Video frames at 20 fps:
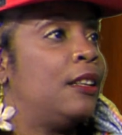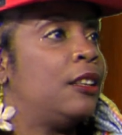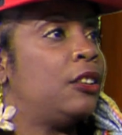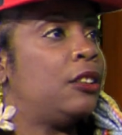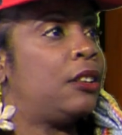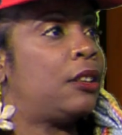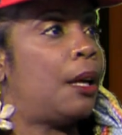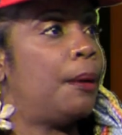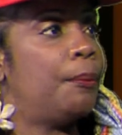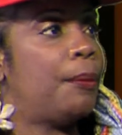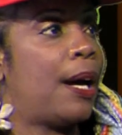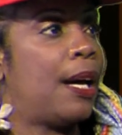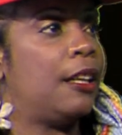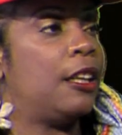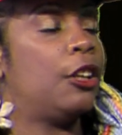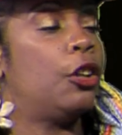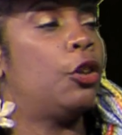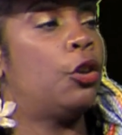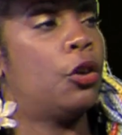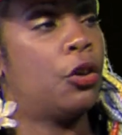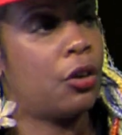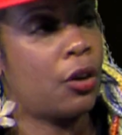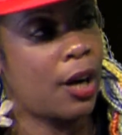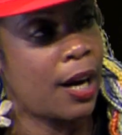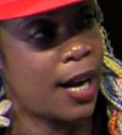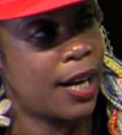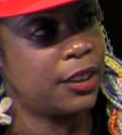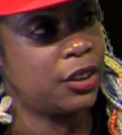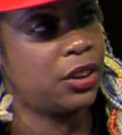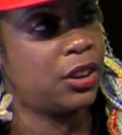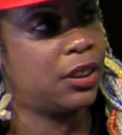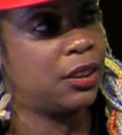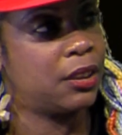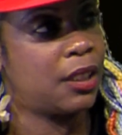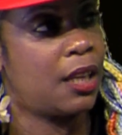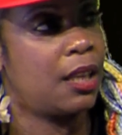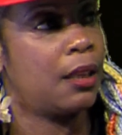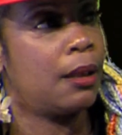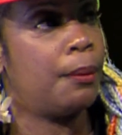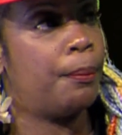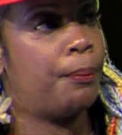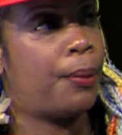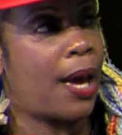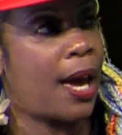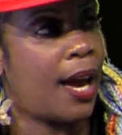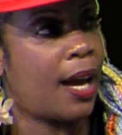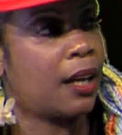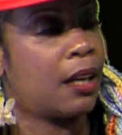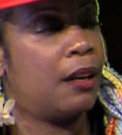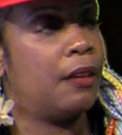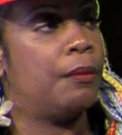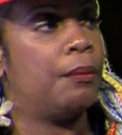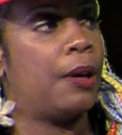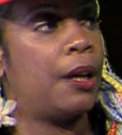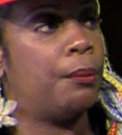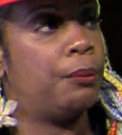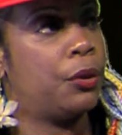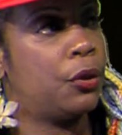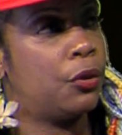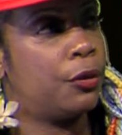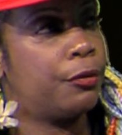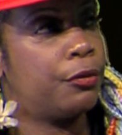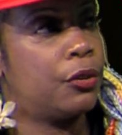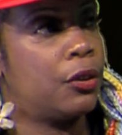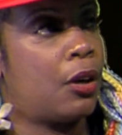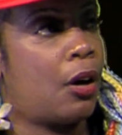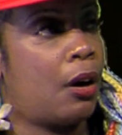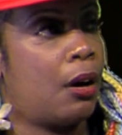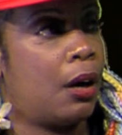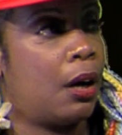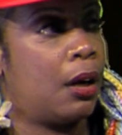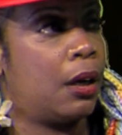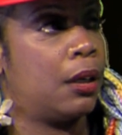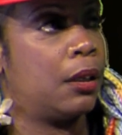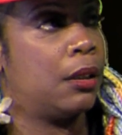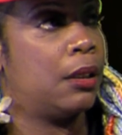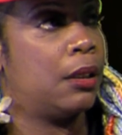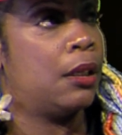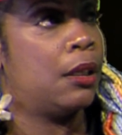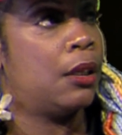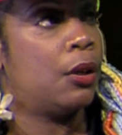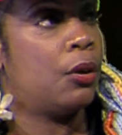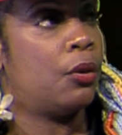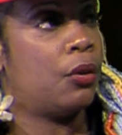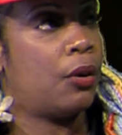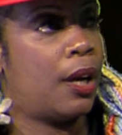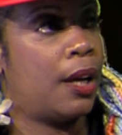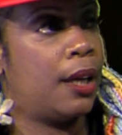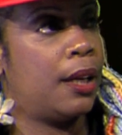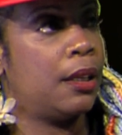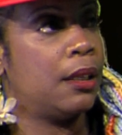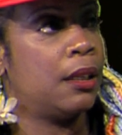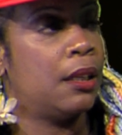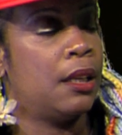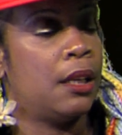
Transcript: Somebody crashes in the back of my beautiful car, right?